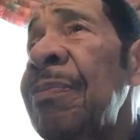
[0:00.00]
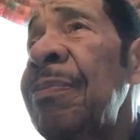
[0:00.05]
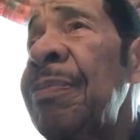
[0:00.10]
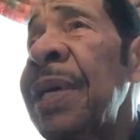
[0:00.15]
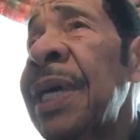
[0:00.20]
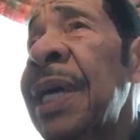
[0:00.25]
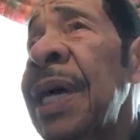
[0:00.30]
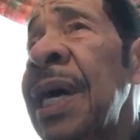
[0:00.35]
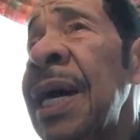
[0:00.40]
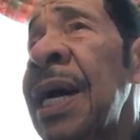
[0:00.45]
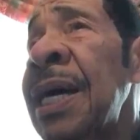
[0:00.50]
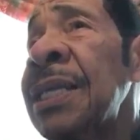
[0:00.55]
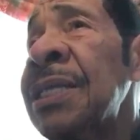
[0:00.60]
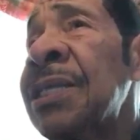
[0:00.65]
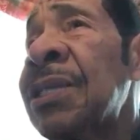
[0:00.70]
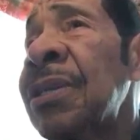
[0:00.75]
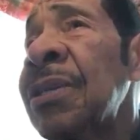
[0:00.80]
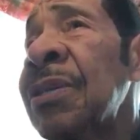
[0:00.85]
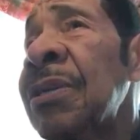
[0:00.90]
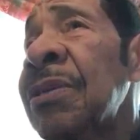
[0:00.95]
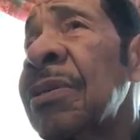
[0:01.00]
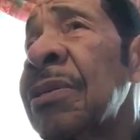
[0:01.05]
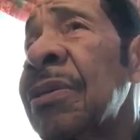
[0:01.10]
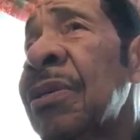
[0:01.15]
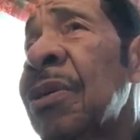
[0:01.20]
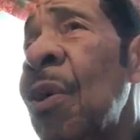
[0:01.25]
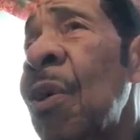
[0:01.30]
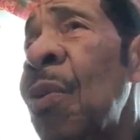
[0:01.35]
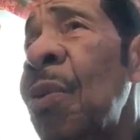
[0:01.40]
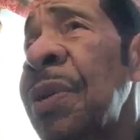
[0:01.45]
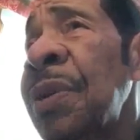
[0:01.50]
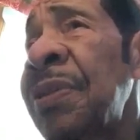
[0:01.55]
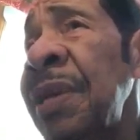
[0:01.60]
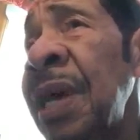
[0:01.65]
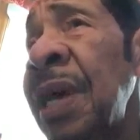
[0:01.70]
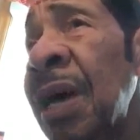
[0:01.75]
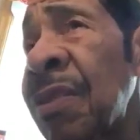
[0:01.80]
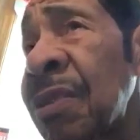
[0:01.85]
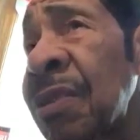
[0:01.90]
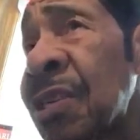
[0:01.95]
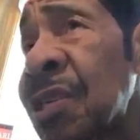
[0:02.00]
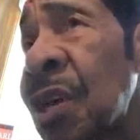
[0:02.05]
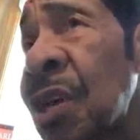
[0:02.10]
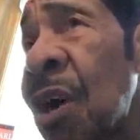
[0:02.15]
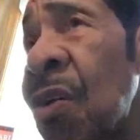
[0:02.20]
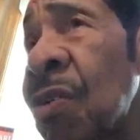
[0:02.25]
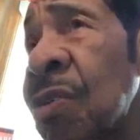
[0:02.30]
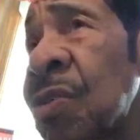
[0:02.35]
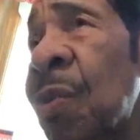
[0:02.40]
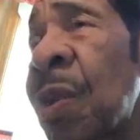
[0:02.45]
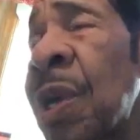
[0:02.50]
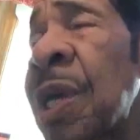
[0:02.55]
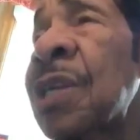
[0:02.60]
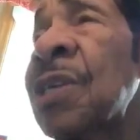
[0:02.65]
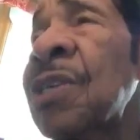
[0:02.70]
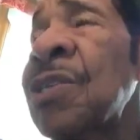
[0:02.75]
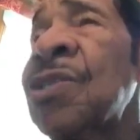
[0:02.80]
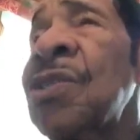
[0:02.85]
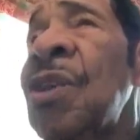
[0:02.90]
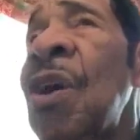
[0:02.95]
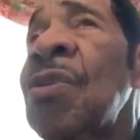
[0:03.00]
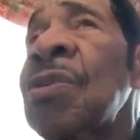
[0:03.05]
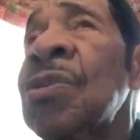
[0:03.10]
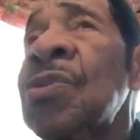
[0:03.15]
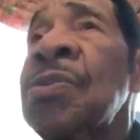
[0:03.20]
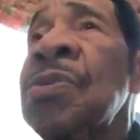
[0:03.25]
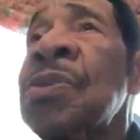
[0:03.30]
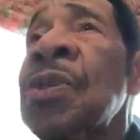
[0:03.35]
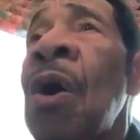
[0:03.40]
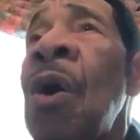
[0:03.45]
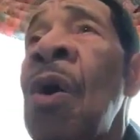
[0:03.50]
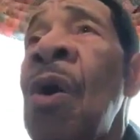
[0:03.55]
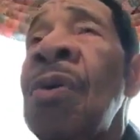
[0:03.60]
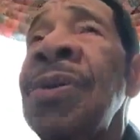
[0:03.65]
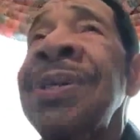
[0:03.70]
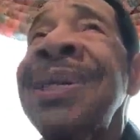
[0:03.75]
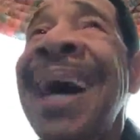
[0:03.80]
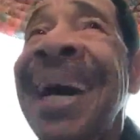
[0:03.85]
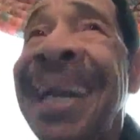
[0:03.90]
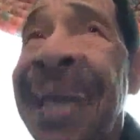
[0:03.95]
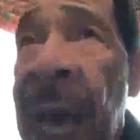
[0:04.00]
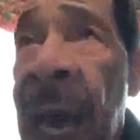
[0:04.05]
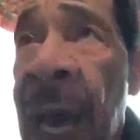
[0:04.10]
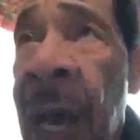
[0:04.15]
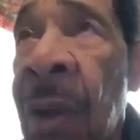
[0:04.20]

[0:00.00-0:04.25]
began to go with the other songs, one of the songs was called Night Owl.